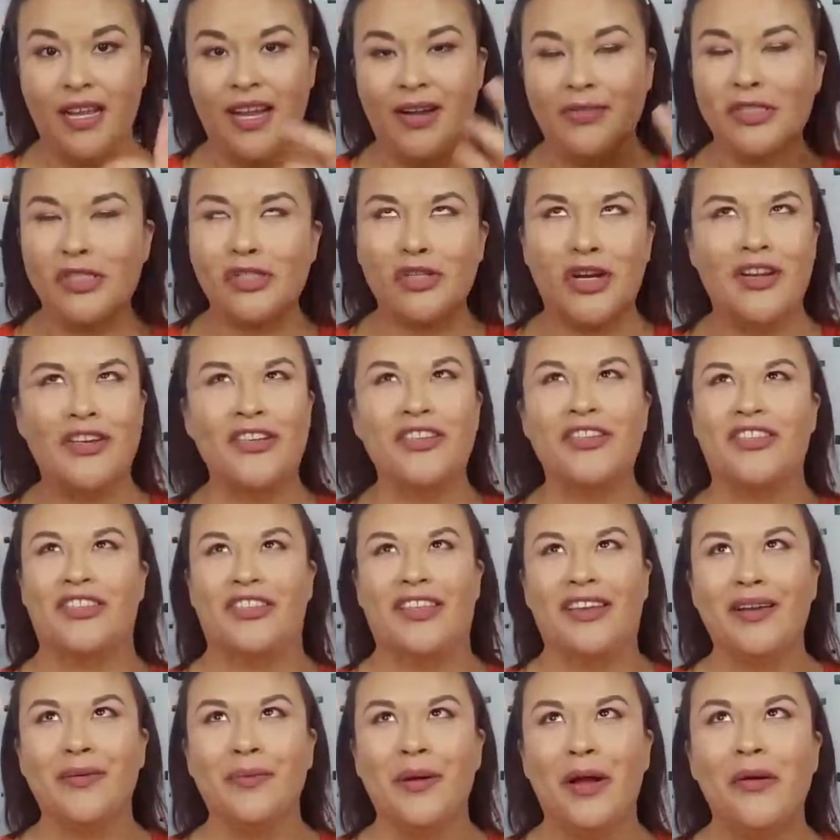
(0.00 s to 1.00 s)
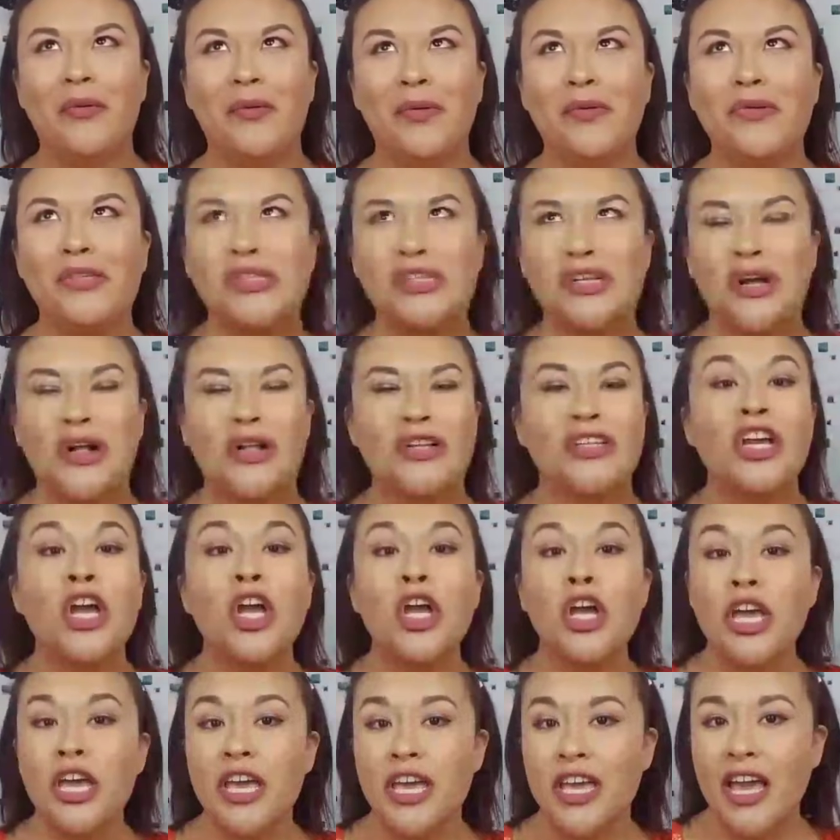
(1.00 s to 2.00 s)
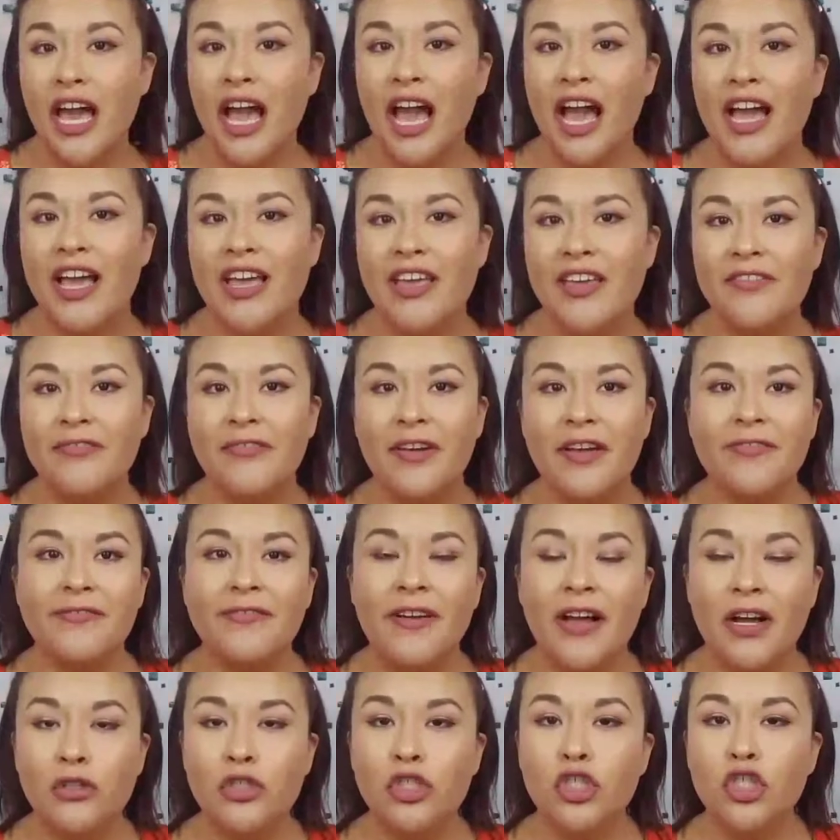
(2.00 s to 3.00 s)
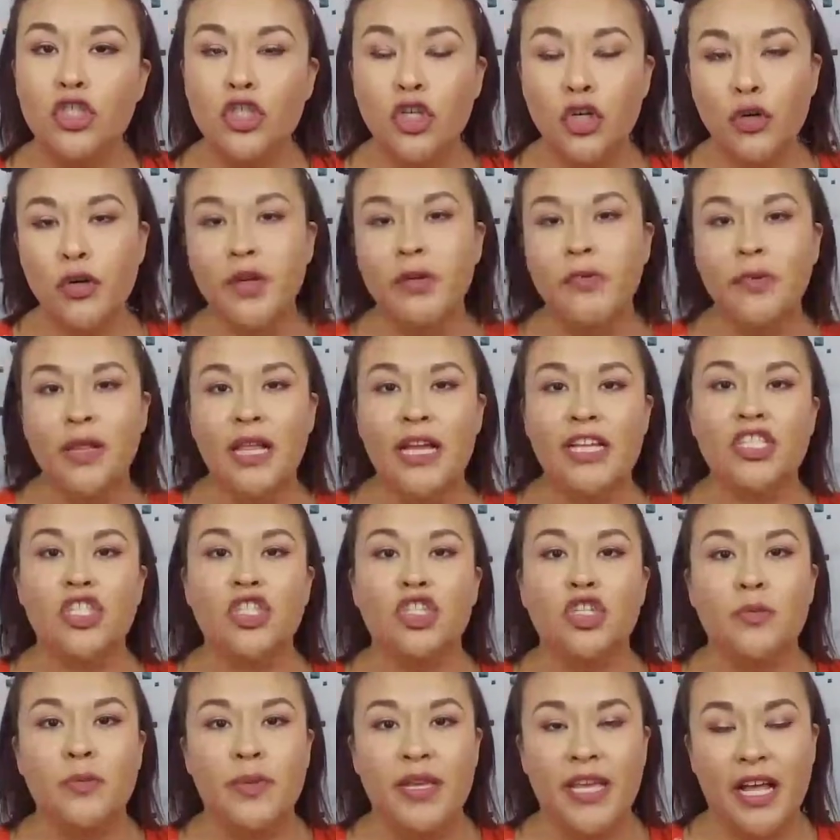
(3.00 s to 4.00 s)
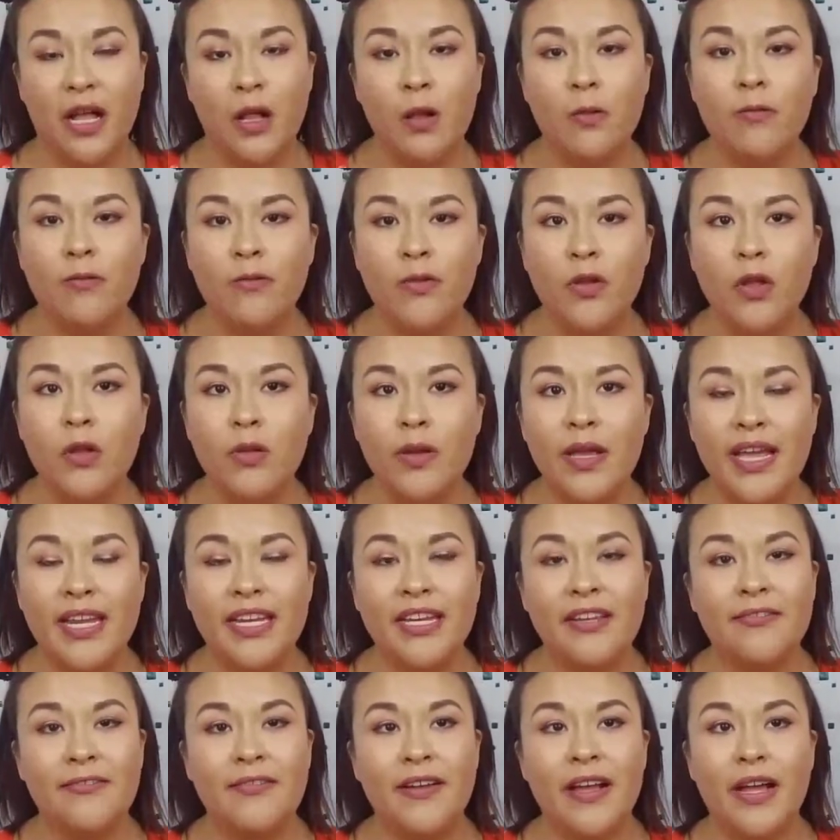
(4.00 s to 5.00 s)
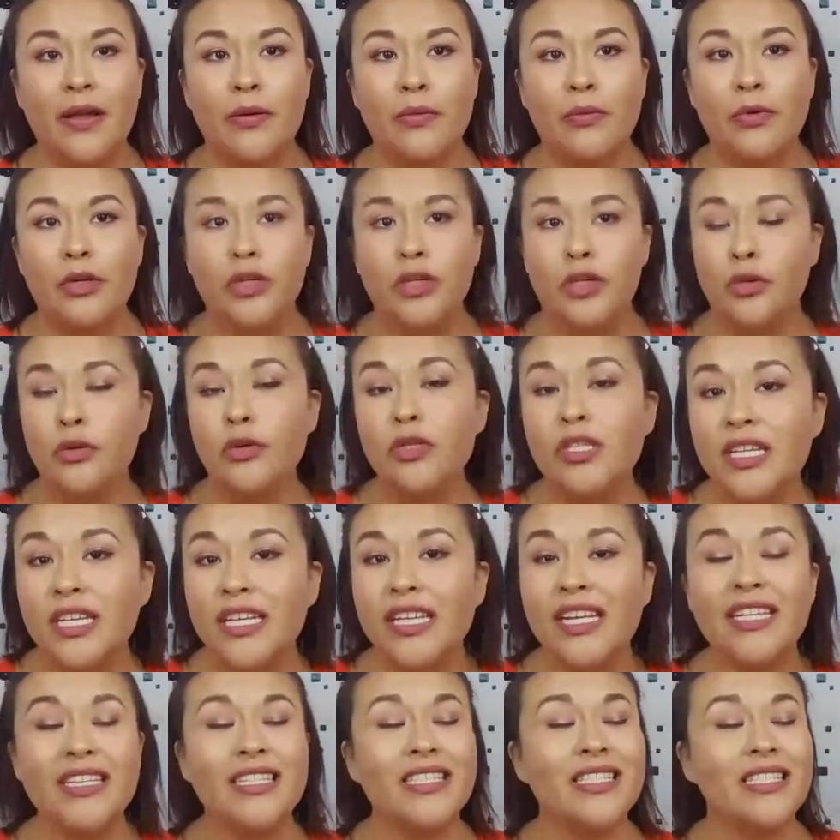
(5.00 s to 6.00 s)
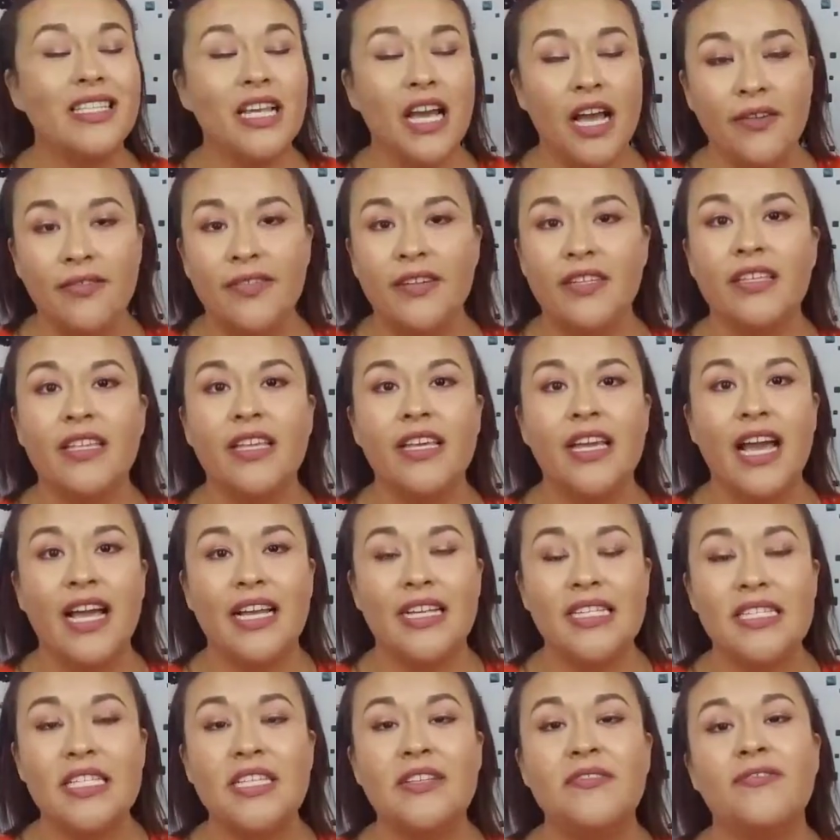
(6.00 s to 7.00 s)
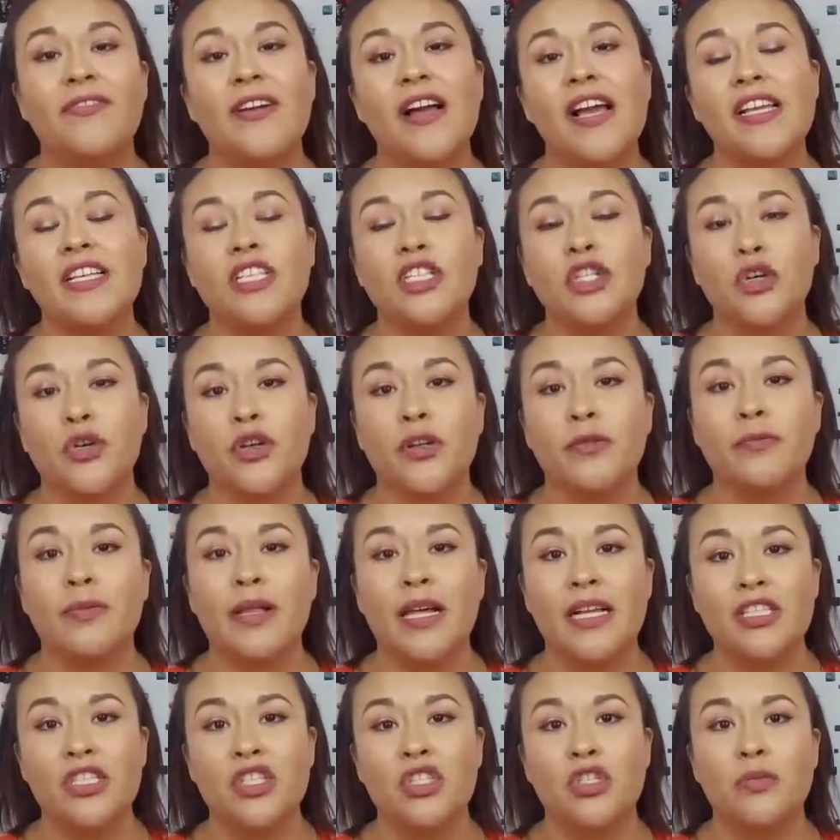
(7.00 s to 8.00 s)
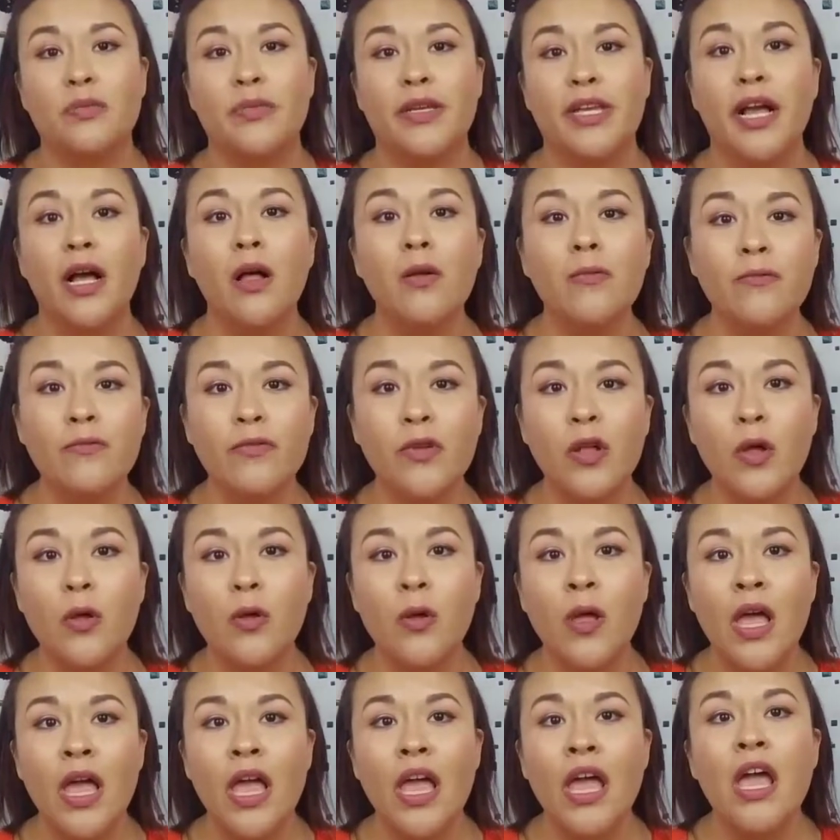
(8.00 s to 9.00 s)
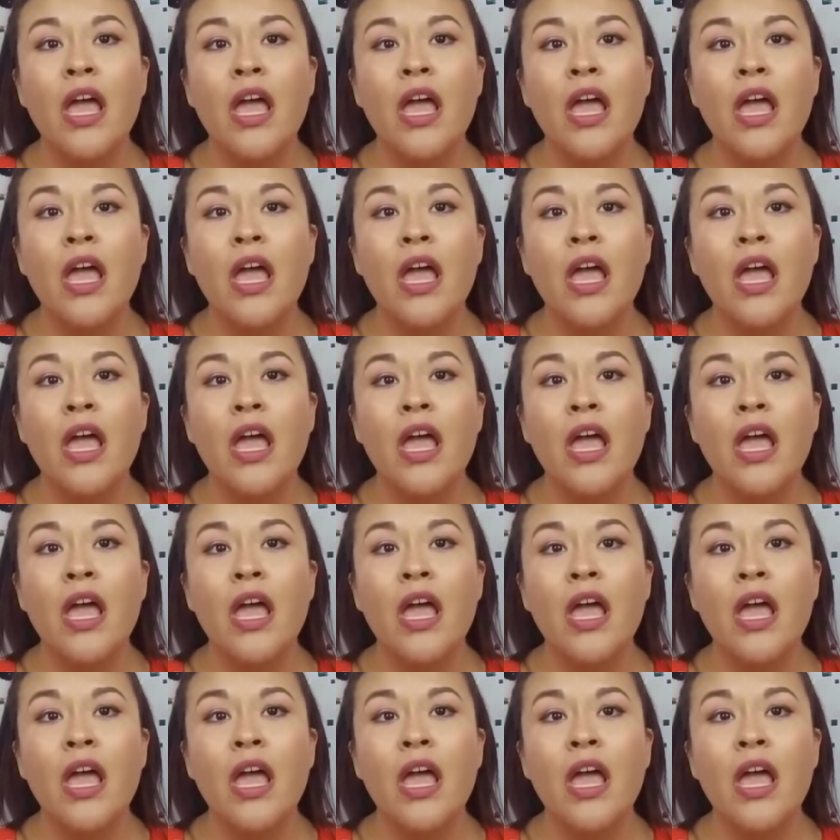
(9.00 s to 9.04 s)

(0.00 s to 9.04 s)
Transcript: I was trying to think about, what was it called? If I found touring plans to be helpful, and if I would use it again. Definitely, I did find touring plans to be helpful.